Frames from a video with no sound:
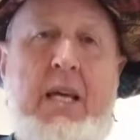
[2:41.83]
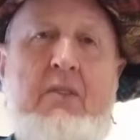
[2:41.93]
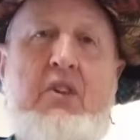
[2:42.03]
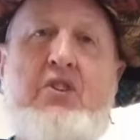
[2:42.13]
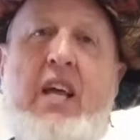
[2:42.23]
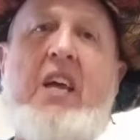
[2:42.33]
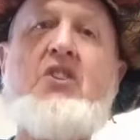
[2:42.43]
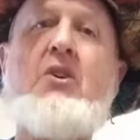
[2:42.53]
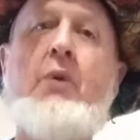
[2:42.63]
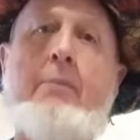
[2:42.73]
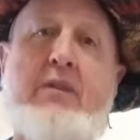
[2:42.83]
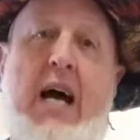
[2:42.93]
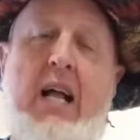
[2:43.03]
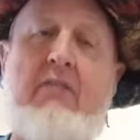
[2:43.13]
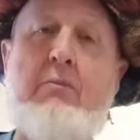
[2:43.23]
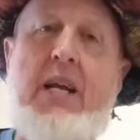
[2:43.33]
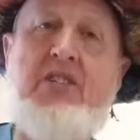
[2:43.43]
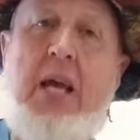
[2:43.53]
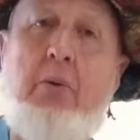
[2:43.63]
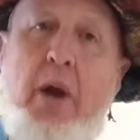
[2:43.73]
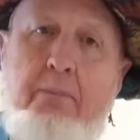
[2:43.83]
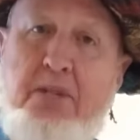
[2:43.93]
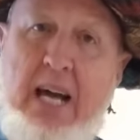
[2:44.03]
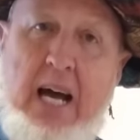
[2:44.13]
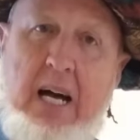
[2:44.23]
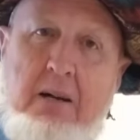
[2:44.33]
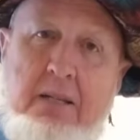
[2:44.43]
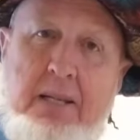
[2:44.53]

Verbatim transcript: This snake is a reptile. Everybody say reptile.